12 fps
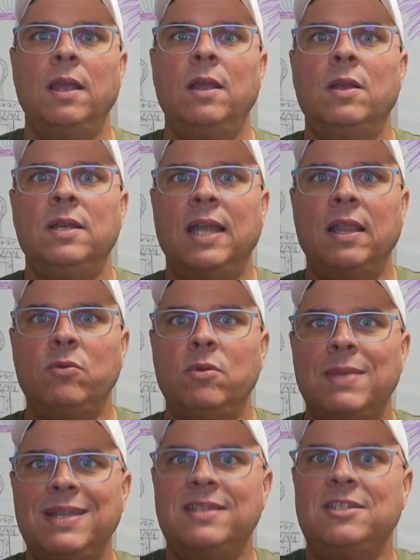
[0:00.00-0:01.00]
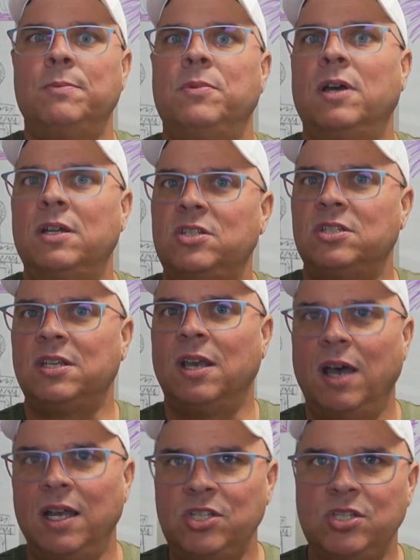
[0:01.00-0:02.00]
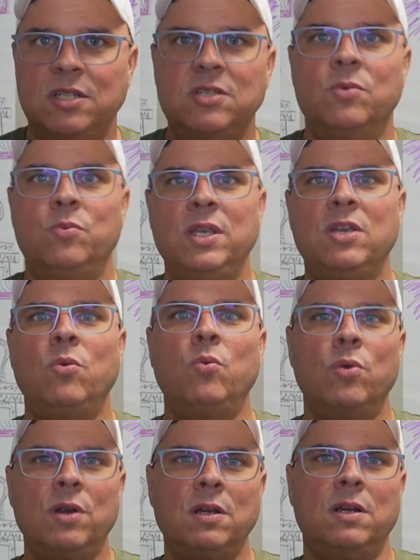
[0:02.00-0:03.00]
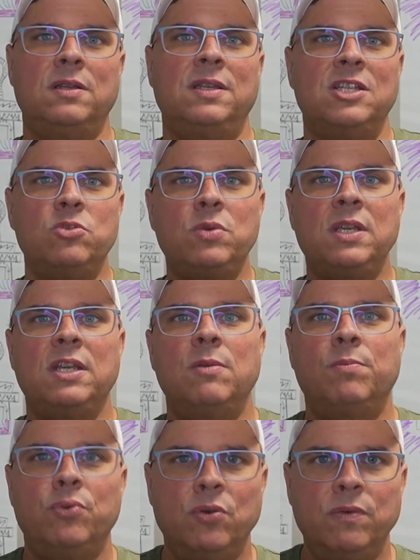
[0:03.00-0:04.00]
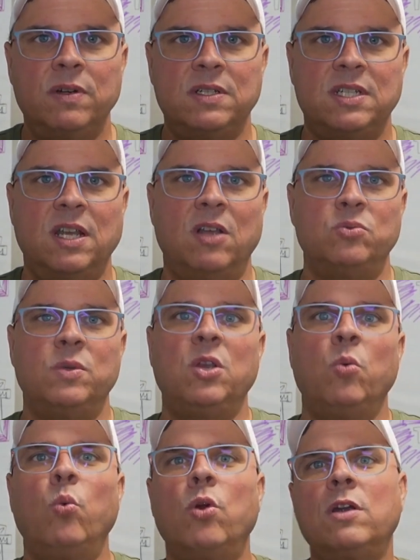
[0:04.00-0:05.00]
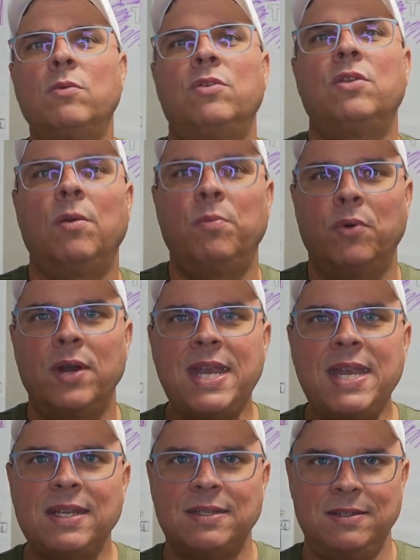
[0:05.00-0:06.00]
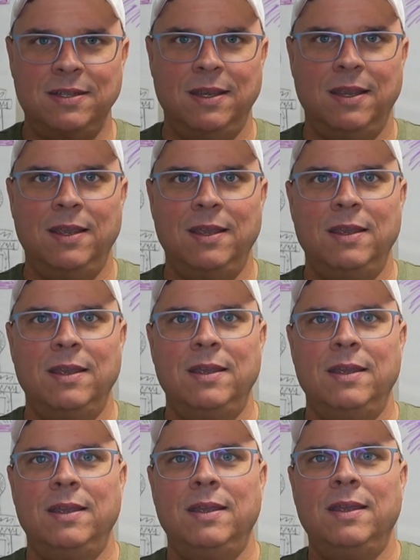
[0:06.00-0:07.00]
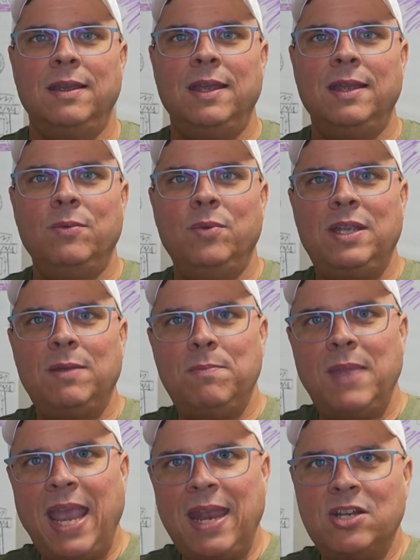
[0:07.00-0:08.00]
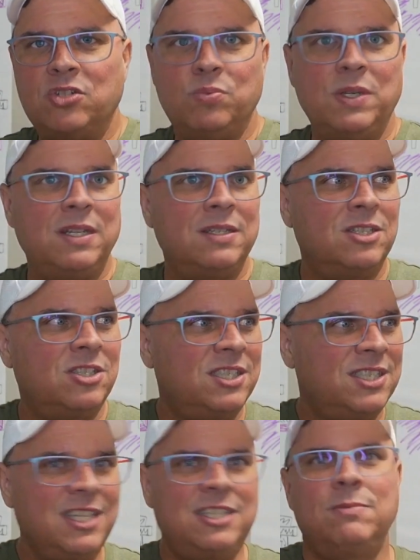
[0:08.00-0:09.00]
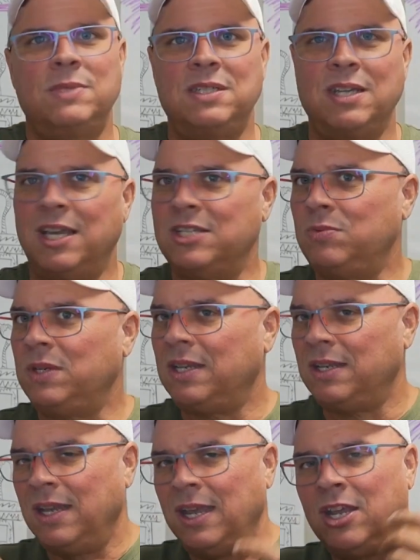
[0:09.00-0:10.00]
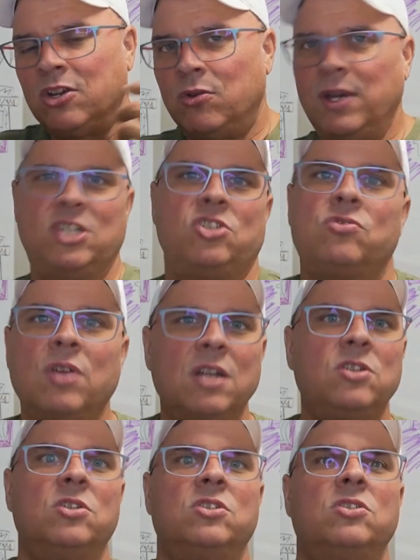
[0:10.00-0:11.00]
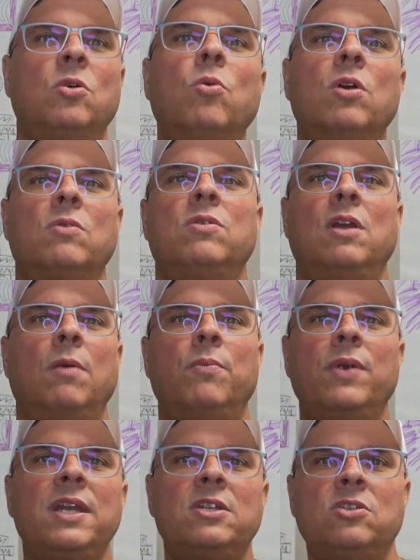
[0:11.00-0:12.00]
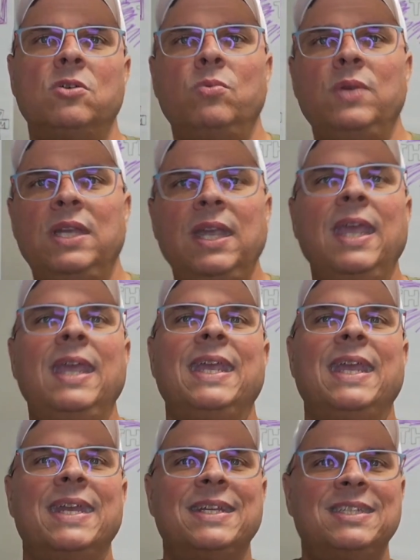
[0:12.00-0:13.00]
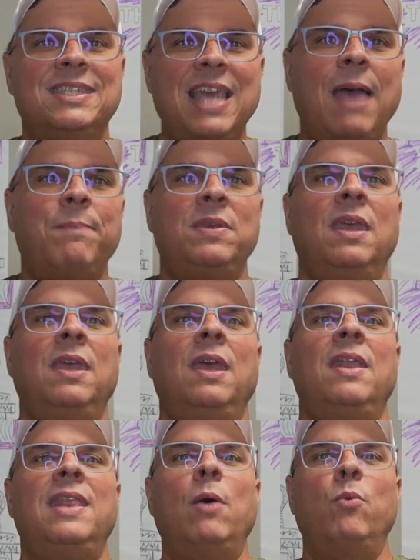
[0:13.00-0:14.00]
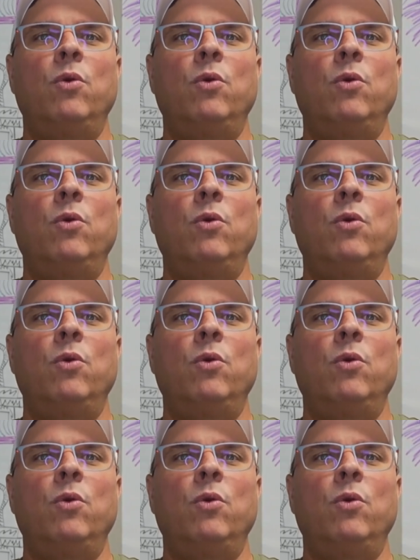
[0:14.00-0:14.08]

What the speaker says: now that we made the subconscious conscious, we can work on things. We can improve ourselves. We can work with our brains. We can manage. We can systematize. We can create structures to work with our brains so we can accept that we're